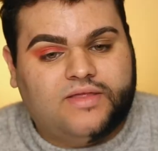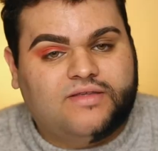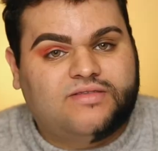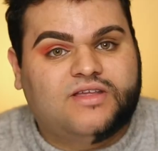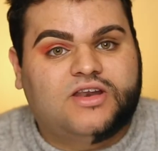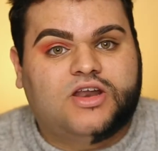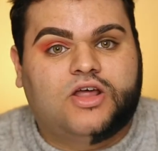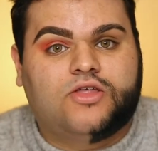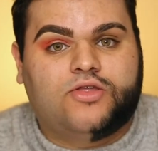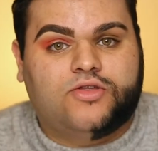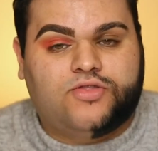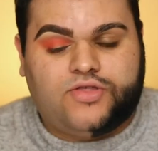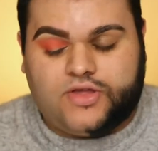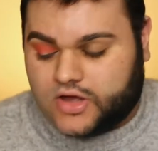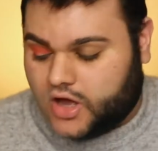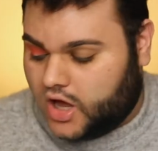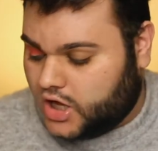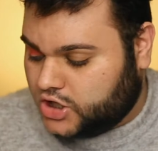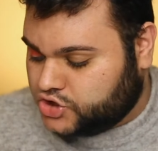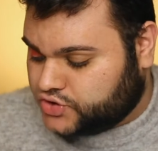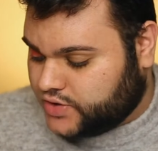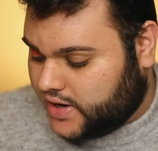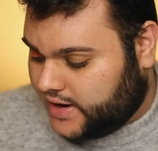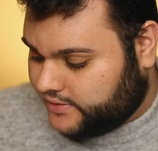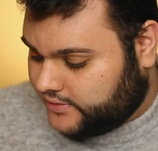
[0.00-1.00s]
That's another thing
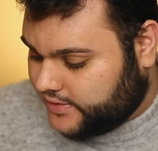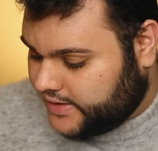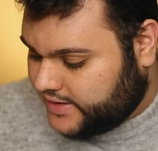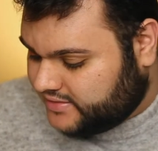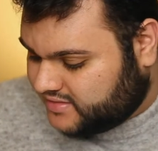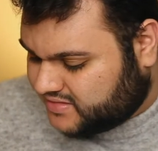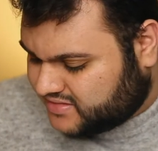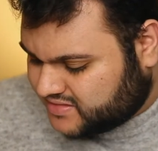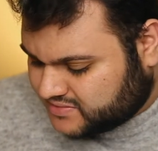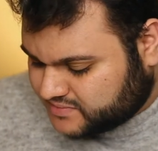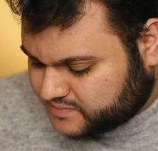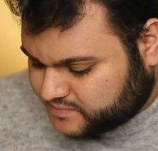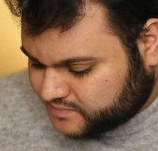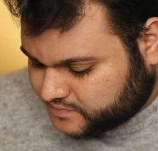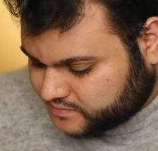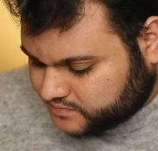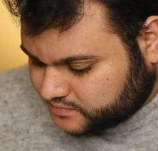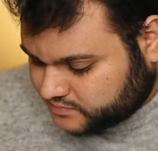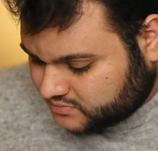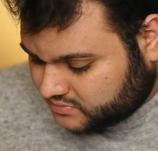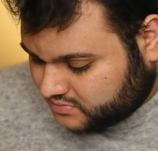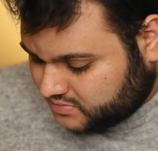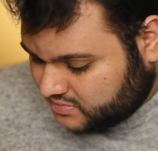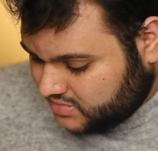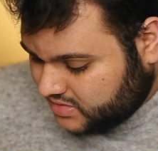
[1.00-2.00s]
on Drag Race.
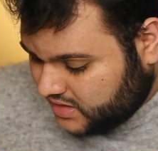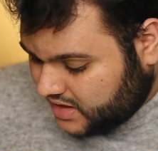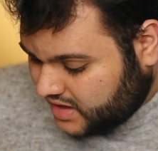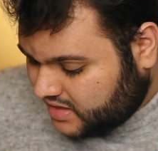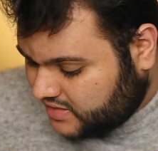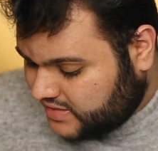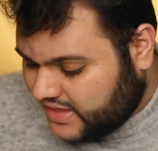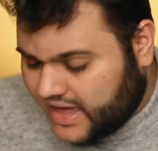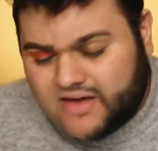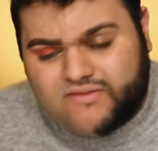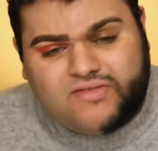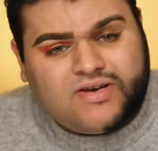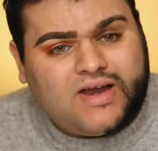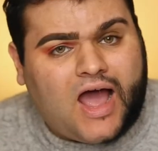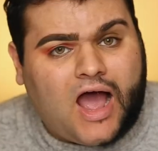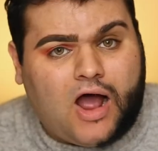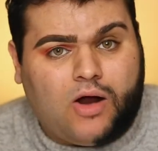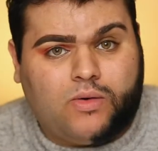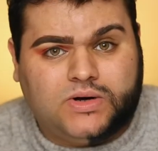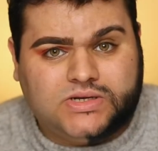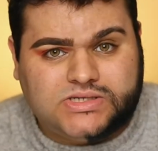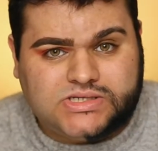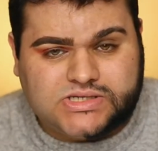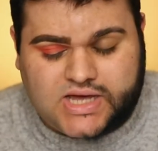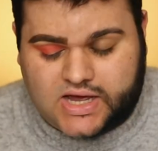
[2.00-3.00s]
They have an
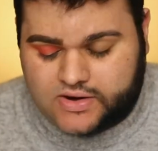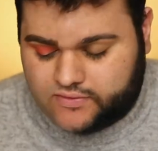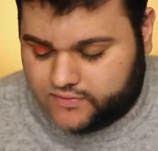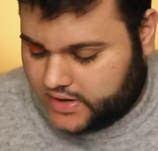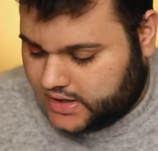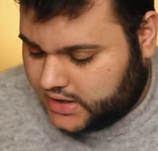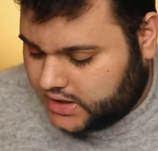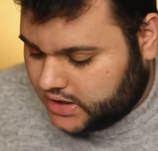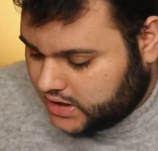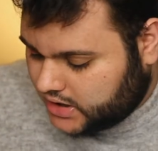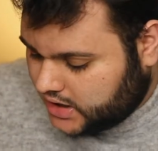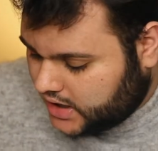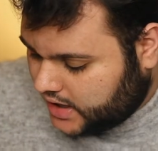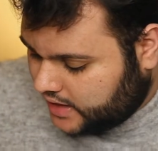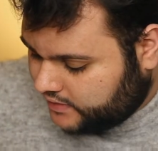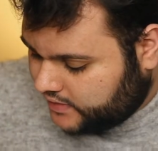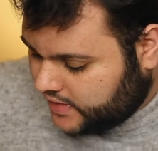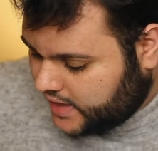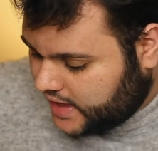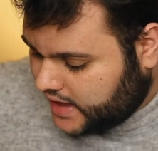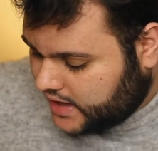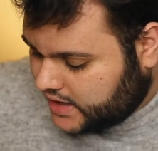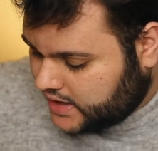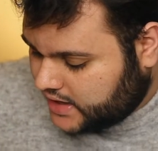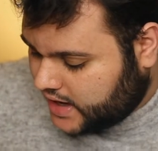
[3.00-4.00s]
hour to get ready, and
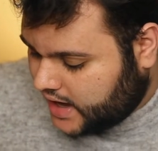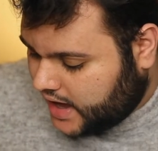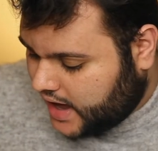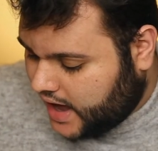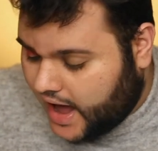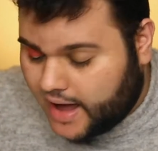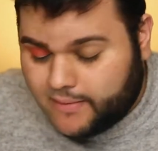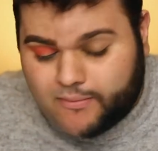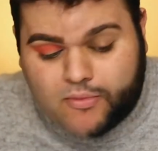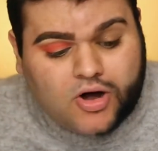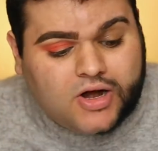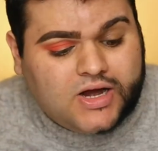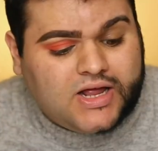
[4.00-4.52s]
then I'm